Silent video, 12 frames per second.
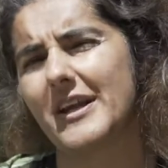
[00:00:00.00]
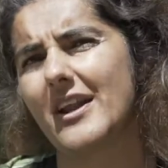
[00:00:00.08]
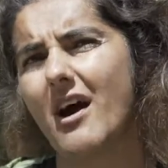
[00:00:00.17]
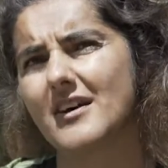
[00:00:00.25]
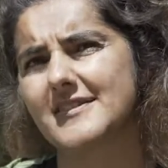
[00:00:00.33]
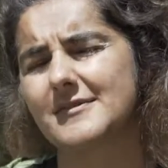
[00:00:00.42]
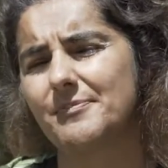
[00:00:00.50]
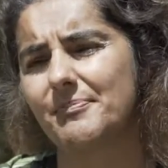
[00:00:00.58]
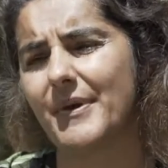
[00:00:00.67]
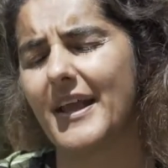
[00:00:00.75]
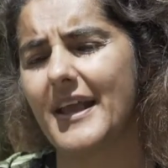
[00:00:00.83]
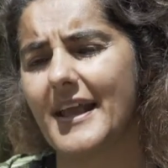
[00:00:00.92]
us
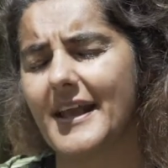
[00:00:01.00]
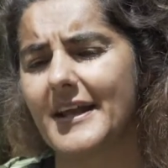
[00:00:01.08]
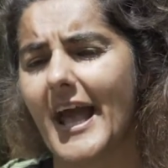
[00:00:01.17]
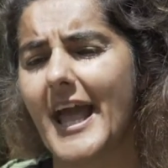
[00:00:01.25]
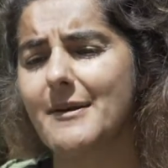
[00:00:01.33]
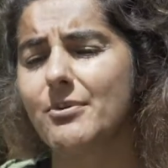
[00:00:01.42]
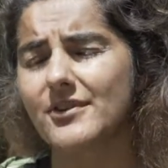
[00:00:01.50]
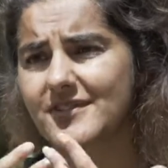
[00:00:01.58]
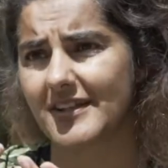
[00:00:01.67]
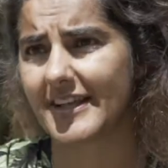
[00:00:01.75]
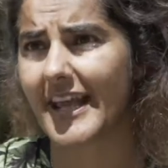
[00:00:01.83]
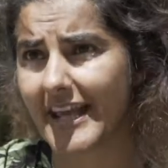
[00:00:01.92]
being able
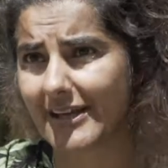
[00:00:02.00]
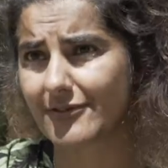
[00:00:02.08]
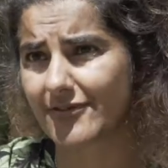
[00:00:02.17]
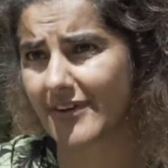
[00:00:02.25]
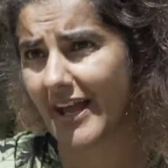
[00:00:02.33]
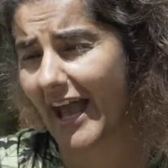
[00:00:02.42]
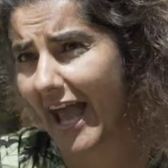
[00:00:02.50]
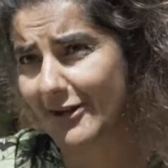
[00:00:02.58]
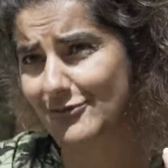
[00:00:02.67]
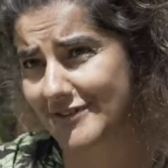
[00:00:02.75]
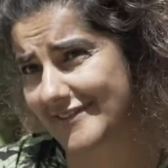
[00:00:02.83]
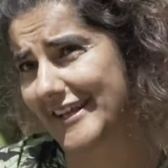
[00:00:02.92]
to give
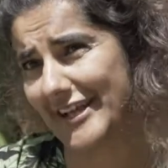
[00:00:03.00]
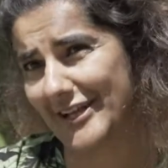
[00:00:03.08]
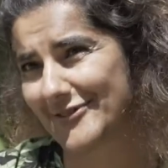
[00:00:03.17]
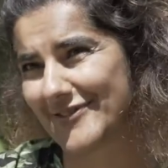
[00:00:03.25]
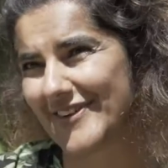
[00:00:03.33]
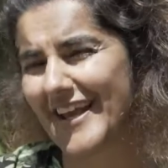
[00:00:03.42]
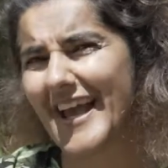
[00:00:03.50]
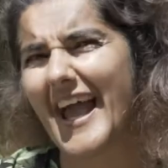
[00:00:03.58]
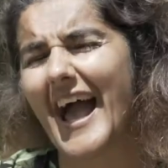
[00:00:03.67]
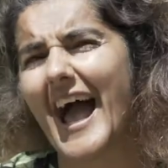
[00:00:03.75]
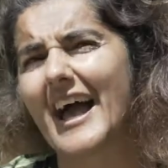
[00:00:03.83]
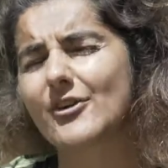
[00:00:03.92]
and receive.
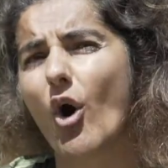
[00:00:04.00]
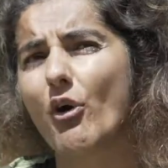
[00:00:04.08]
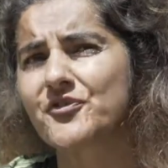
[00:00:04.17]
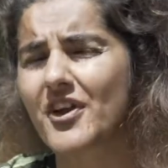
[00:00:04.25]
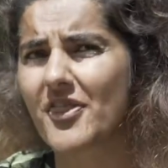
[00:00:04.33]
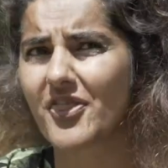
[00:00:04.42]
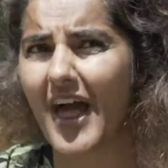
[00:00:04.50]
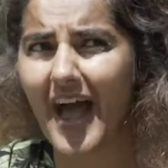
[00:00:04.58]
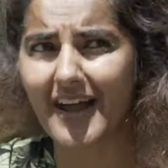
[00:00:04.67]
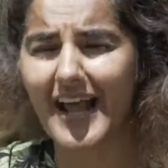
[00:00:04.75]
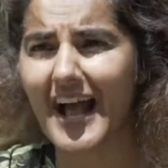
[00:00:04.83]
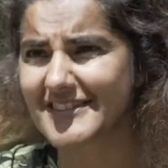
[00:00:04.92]
And often
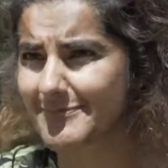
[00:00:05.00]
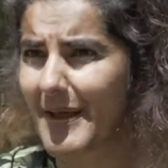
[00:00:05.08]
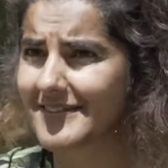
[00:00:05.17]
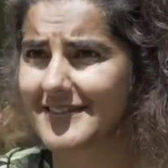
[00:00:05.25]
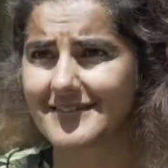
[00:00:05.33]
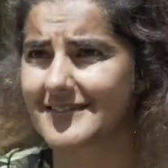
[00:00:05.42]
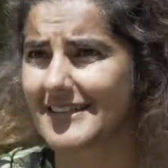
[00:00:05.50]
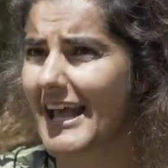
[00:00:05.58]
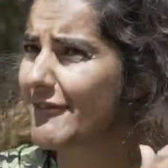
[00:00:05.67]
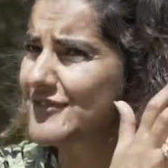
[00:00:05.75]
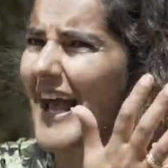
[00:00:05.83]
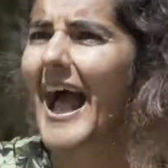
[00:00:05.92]
that aspect is
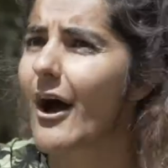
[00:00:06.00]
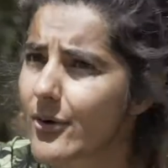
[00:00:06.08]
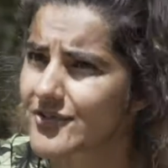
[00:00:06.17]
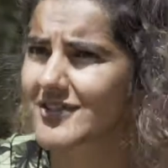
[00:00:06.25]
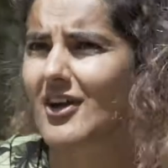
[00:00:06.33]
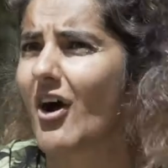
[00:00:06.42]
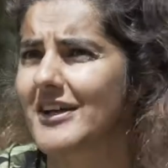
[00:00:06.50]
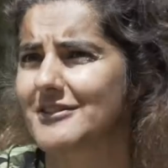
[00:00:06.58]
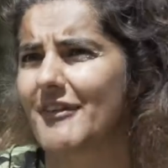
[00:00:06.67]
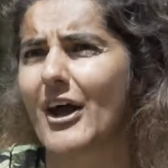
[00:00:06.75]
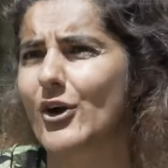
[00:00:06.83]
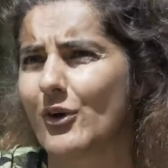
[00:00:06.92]
left outside
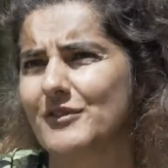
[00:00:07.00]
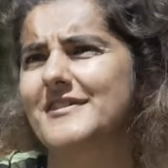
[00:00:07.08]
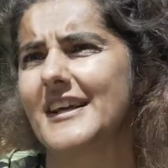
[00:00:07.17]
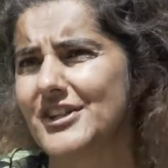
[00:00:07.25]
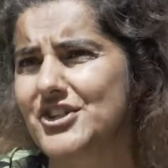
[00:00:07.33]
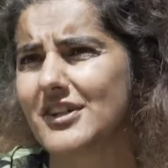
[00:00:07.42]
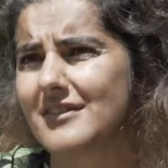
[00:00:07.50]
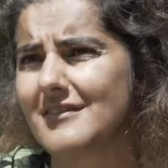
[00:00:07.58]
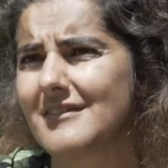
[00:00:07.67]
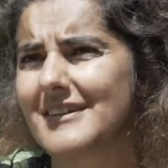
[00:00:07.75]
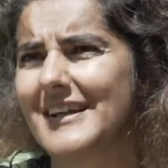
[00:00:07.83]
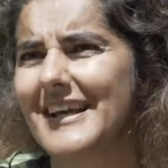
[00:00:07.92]
of that conversation,
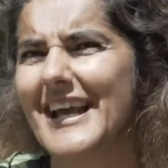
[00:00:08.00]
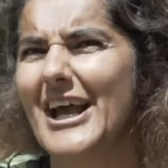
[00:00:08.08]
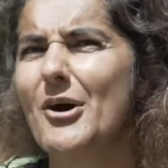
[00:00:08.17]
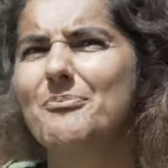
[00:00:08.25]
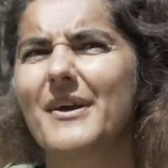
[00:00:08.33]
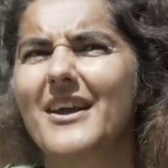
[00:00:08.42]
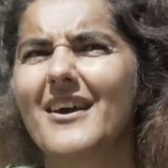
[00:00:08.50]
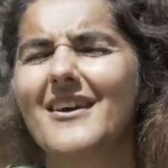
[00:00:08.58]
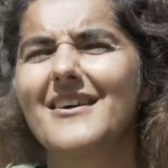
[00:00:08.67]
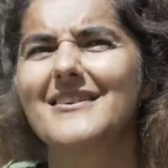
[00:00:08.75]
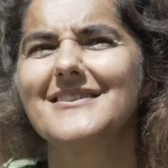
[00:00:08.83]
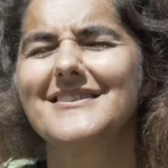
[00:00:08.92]

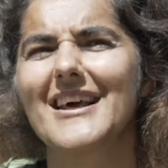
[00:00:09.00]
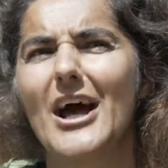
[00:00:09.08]
because